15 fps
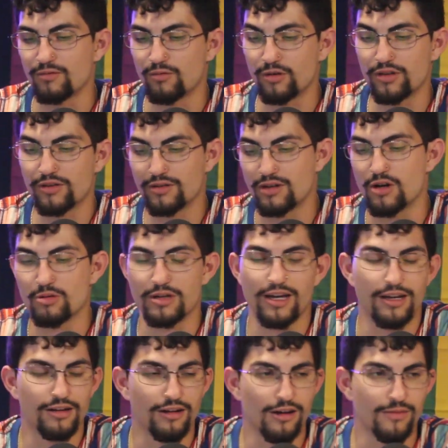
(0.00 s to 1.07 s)
with
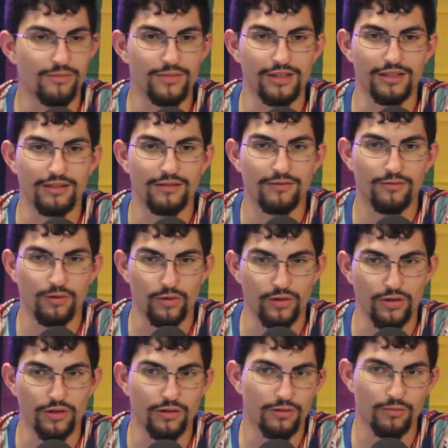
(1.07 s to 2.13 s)
cocaine on me
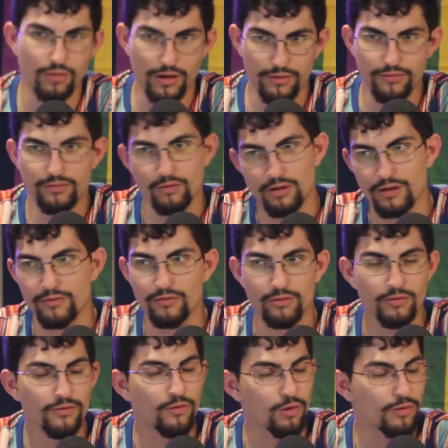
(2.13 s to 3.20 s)
for
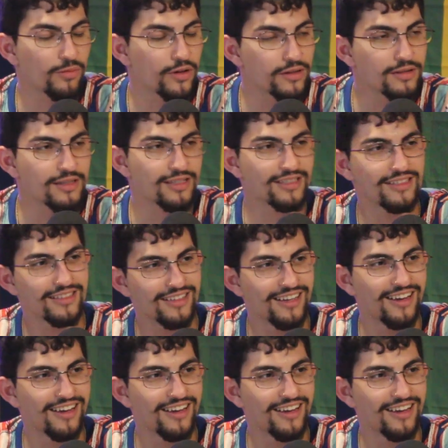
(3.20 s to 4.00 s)
4 months?